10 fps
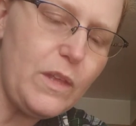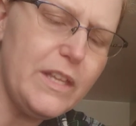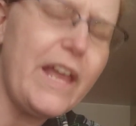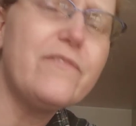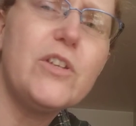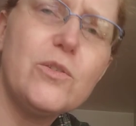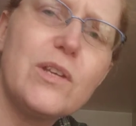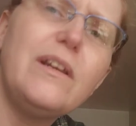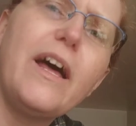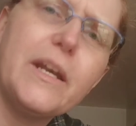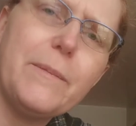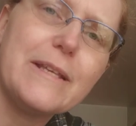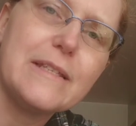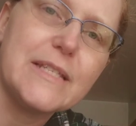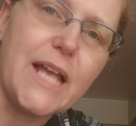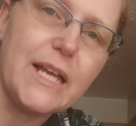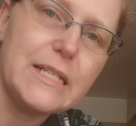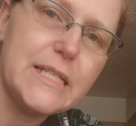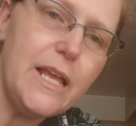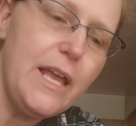you have to use a lot of pesticides.